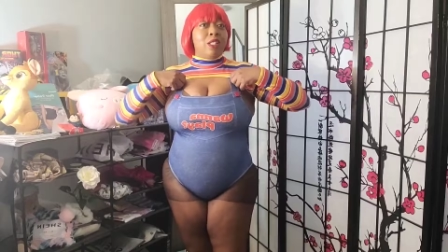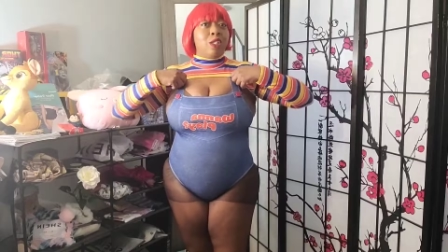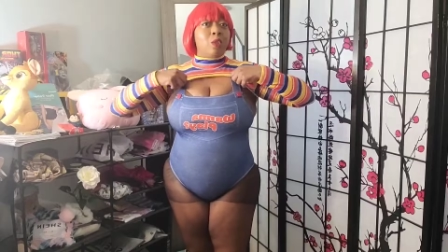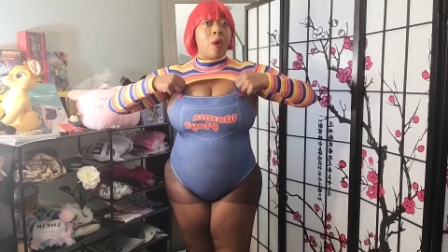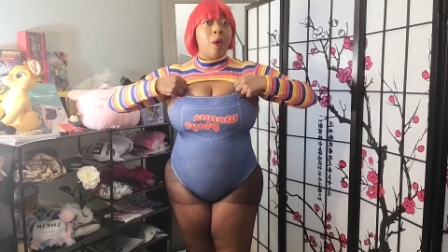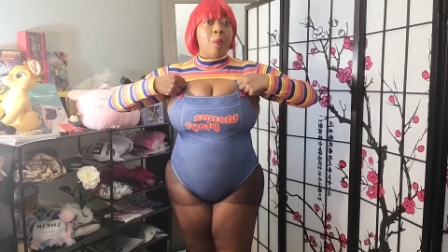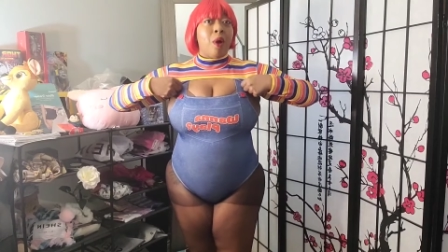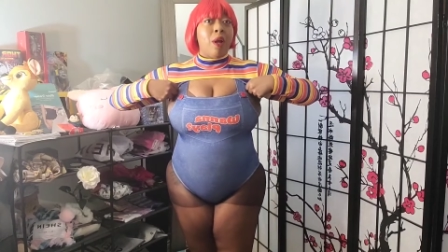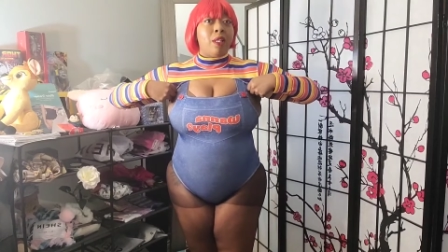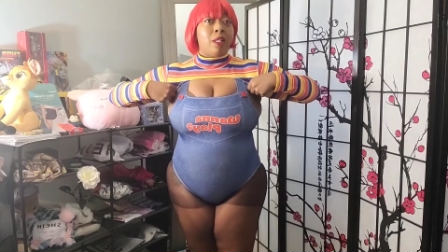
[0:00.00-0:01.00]
The sweater
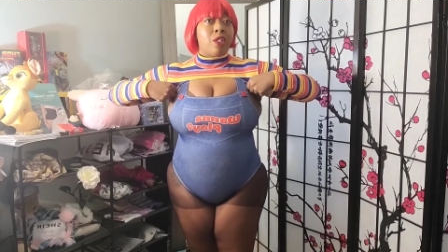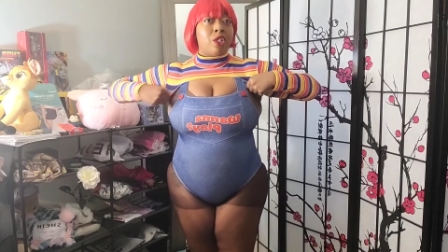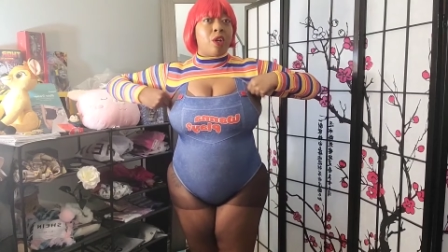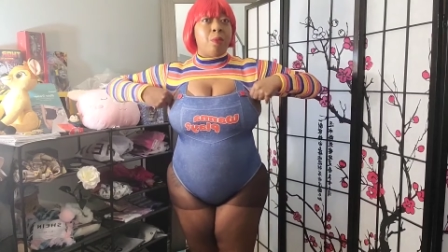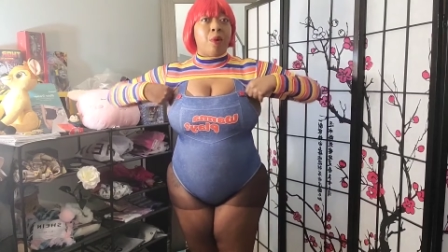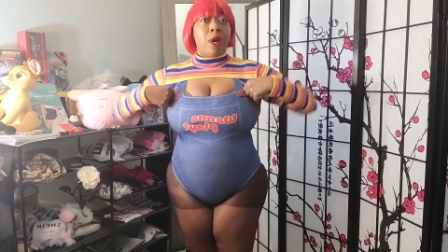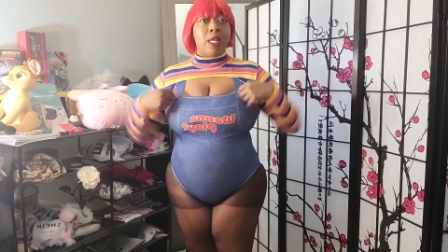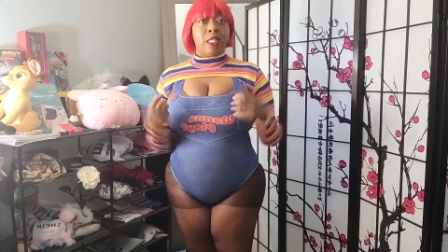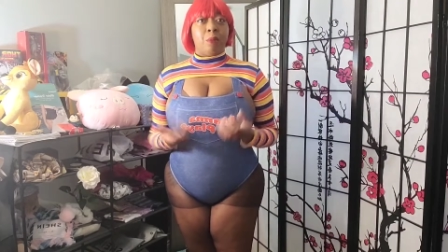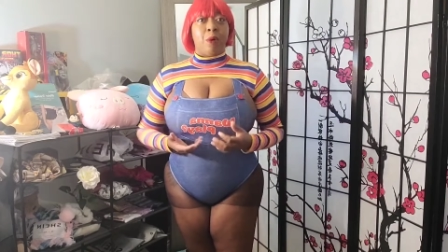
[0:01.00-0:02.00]
part, the shirt
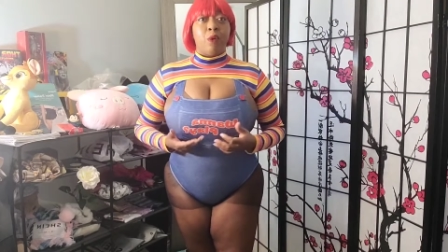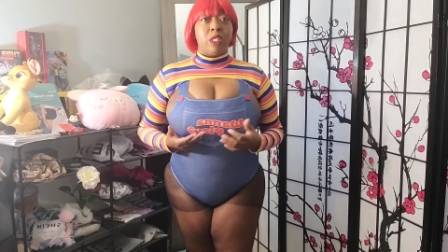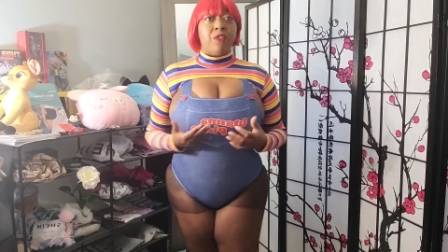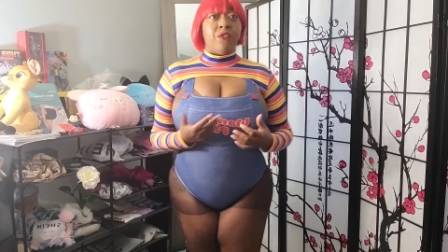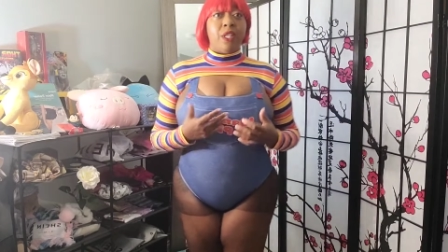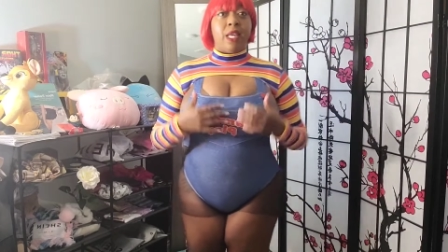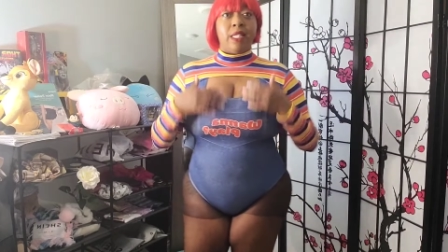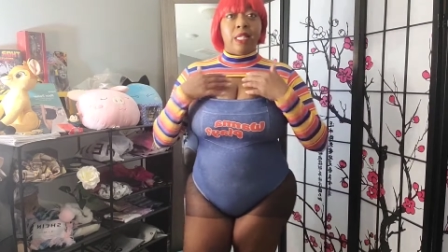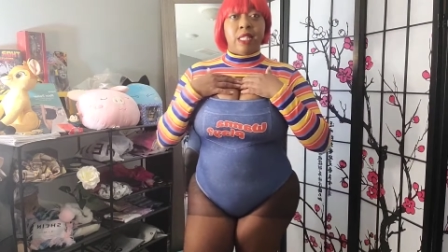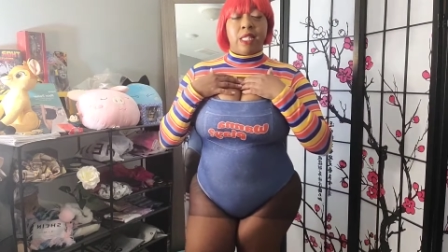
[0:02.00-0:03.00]
part, is supposed to fit
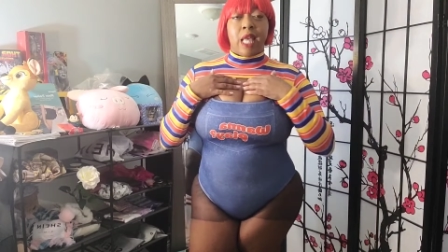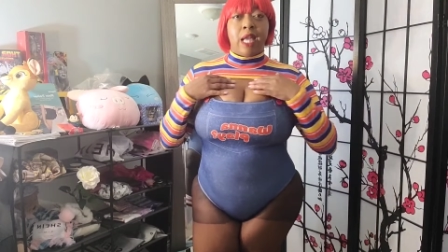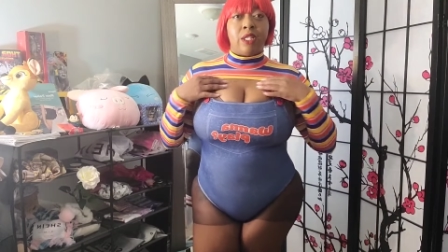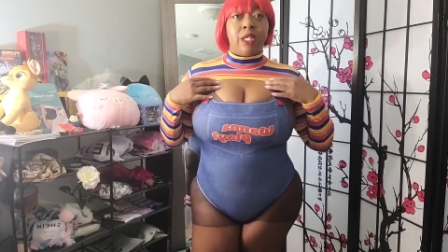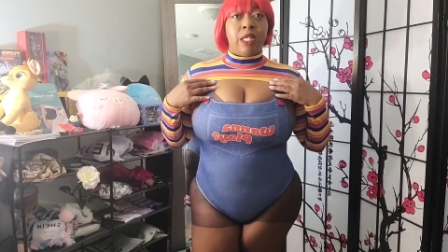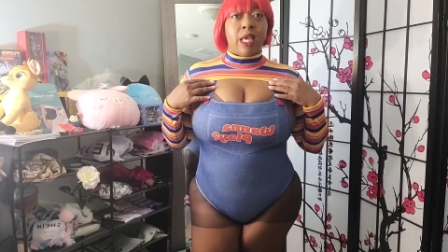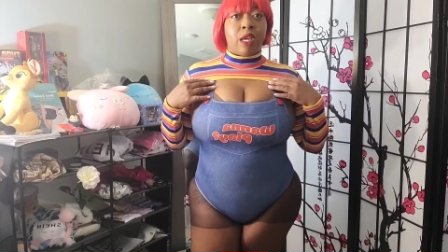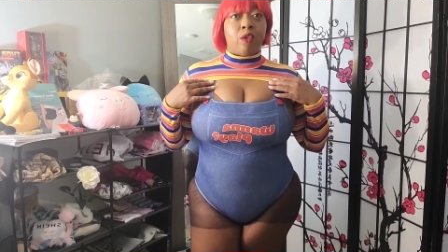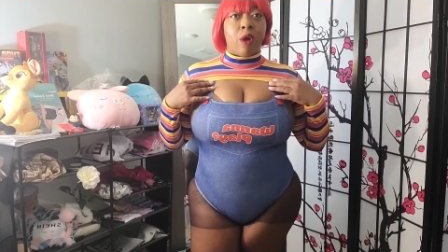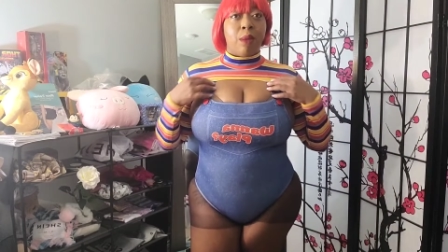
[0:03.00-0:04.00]
like this. It's actually
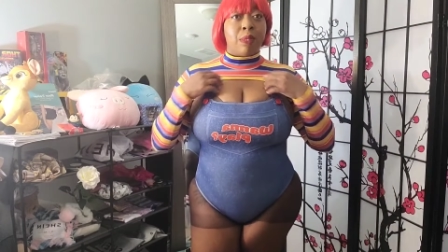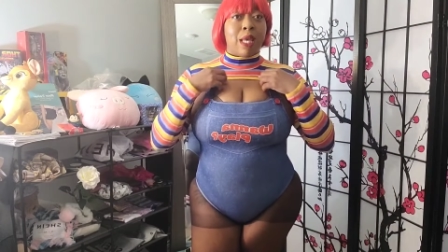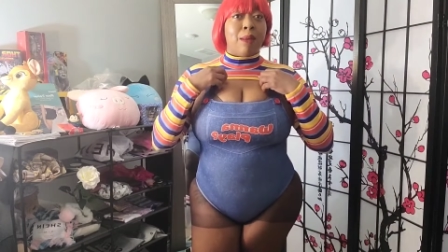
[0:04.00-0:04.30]
like a crop